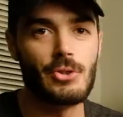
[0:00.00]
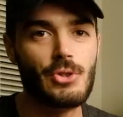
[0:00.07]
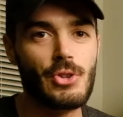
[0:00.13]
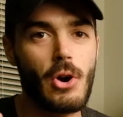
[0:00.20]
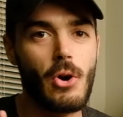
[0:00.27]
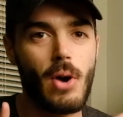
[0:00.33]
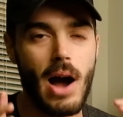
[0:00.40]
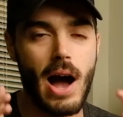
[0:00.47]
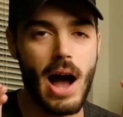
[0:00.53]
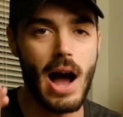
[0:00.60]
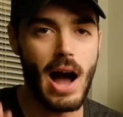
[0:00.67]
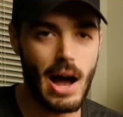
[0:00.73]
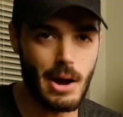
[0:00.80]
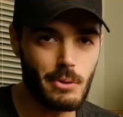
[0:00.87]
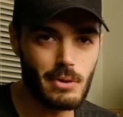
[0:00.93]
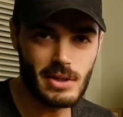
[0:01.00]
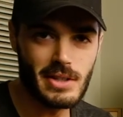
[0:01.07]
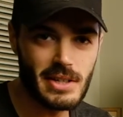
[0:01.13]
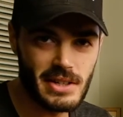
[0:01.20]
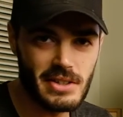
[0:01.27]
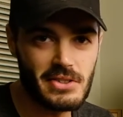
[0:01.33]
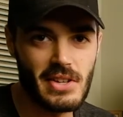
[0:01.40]
So I want
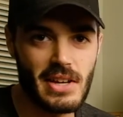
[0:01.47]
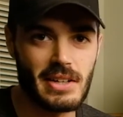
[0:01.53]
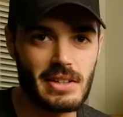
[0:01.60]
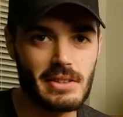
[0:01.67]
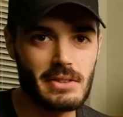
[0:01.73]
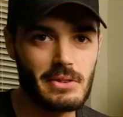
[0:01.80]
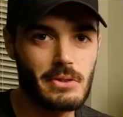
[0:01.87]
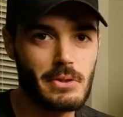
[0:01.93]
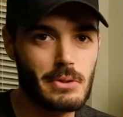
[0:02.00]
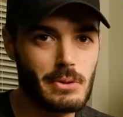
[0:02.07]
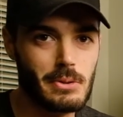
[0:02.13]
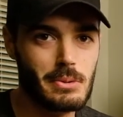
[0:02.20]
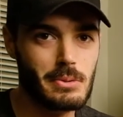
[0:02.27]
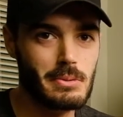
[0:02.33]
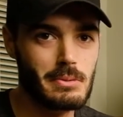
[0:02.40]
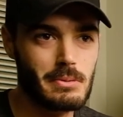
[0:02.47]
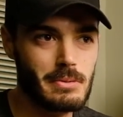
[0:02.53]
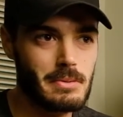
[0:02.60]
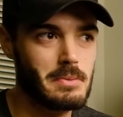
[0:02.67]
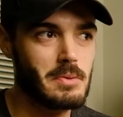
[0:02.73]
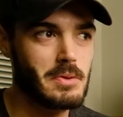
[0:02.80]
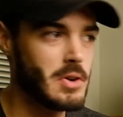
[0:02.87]
to take a second to
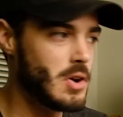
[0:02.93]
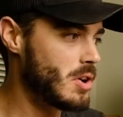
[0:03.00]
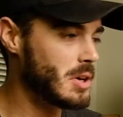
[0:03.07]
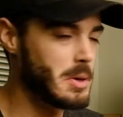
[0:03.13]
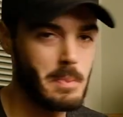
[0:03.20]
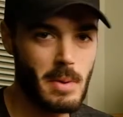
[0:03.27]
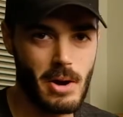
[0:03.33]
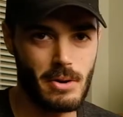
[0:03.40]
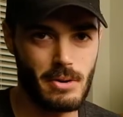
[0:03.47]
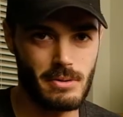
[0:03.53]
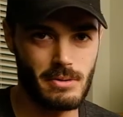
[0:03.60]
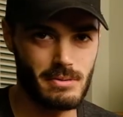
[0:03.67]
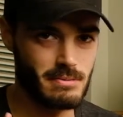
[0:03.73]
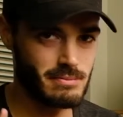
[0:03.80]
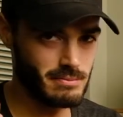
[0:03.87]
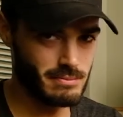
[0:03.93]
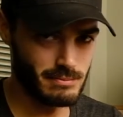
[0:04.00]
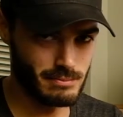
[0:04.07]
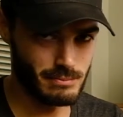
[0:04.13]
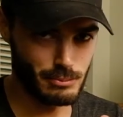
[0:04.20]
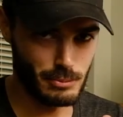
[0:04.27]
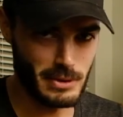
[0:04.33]
talk about
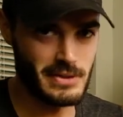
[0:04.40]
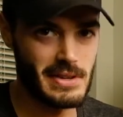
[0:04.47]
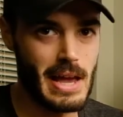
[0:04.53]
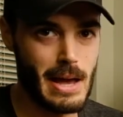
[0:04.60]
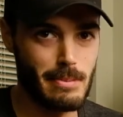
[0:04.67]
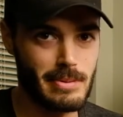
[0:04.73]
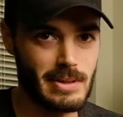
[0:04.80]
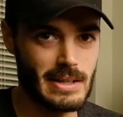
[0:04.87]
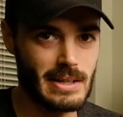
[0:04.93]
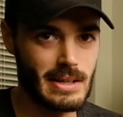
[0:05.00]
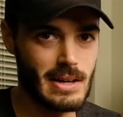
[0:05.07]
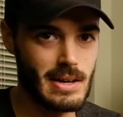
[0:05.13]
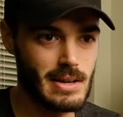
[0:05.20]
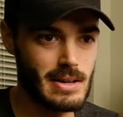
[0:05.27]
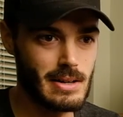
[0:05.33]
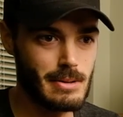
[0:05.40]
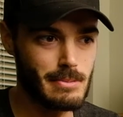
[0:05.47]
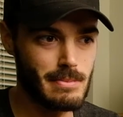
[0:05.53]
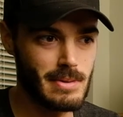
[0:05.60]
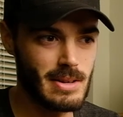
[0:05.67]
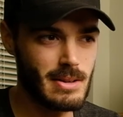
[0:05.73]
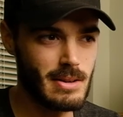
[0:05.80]
what's happening,
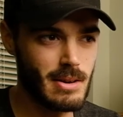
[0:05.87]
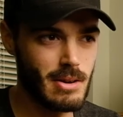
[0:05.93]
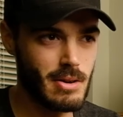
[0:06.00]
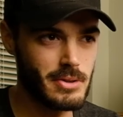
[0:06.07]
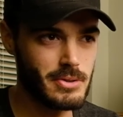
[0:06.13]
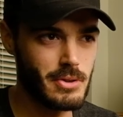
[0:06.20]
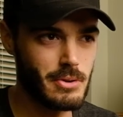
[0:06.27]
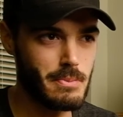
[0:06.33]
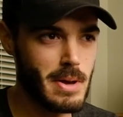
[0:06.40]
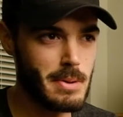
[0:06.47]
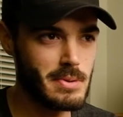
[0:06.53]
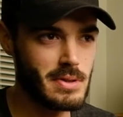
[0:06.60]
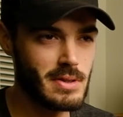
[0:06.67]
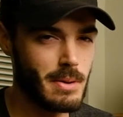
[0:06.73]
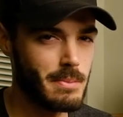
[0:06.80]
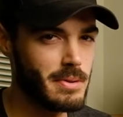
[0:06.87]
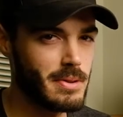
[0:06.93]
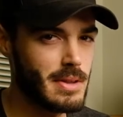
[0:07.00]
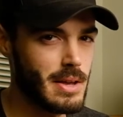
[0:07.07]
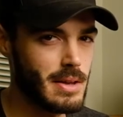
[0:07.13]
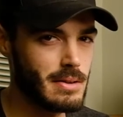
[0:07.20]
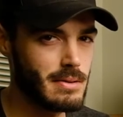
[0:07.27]
and also maybe
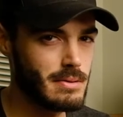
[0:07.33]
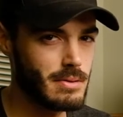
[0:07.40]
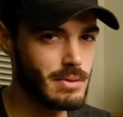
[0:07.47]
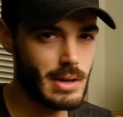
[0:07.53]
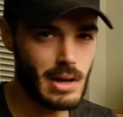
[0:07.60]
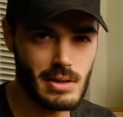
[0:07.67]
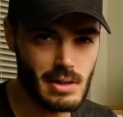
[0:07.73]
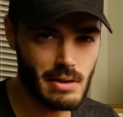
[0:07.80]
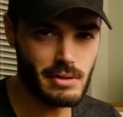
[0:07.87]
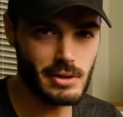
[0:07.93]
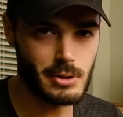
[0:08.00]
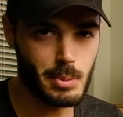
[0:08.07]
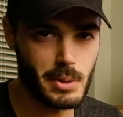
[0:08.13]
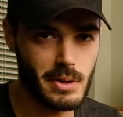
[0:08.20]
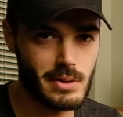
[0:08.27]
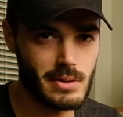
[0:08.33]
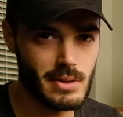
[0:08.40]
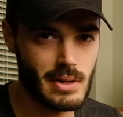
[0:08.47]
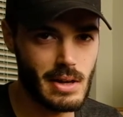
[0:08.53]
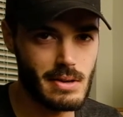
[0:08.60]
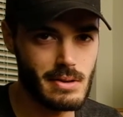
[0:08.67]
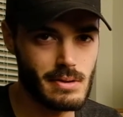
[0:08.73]
something that you guys have experienced
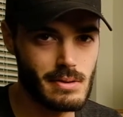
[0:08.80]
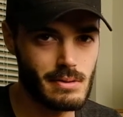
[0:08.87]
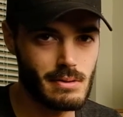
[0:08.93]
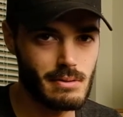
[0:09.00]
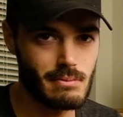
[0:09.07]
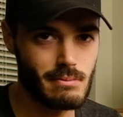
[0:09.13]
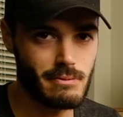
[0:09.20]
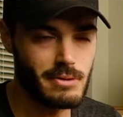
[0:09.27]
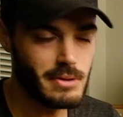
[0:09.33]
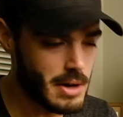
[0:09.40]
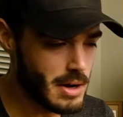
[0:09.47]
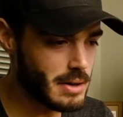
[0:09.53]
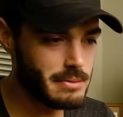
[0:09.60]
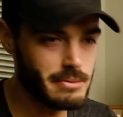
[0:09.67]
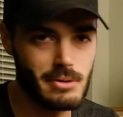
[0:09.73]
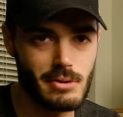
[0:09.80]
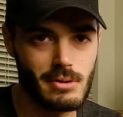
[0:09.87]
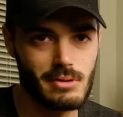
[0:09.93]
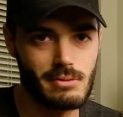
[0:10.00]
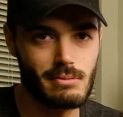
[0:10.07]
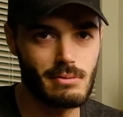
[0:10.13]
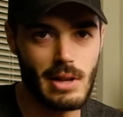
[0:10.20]
as
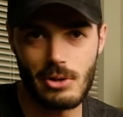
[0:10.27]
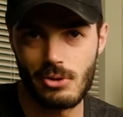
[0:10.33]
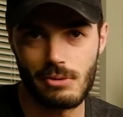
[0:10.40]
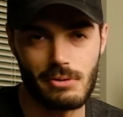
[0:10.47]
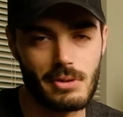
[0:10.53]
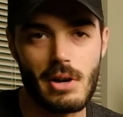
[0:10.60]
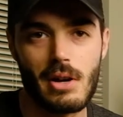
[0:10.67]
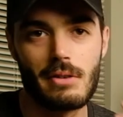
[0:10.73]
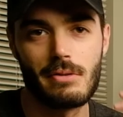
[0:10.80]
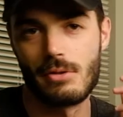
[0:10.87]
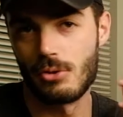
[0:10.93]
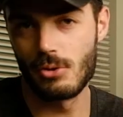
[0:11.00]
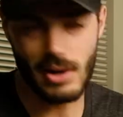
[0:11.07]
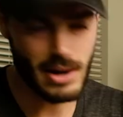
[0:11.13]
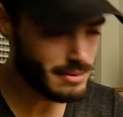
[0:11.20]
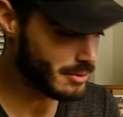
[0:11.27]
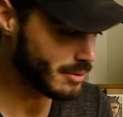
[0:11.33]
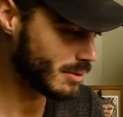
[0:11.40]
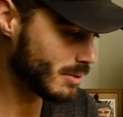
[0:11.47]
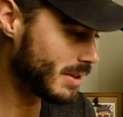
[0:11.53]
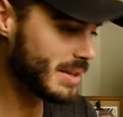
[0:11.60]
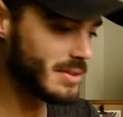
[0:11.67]
photographers, nature photographers,
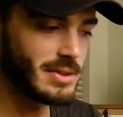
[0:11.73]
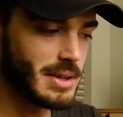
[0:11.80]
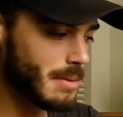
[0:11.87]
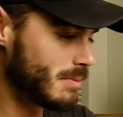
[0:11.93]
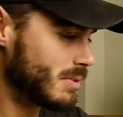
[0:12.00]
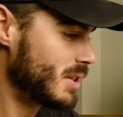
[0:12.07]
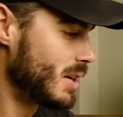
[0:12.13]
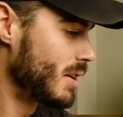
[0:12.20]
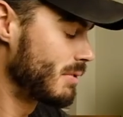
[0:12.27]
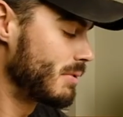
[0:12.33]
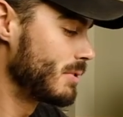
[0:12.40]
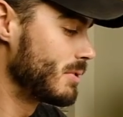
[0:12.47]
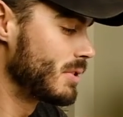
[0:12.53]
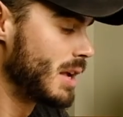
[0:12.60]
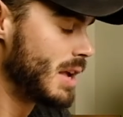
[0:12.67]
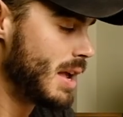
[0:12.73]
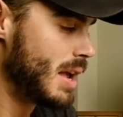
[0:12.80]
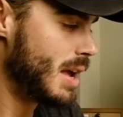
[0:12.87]
travel, landscape photographers.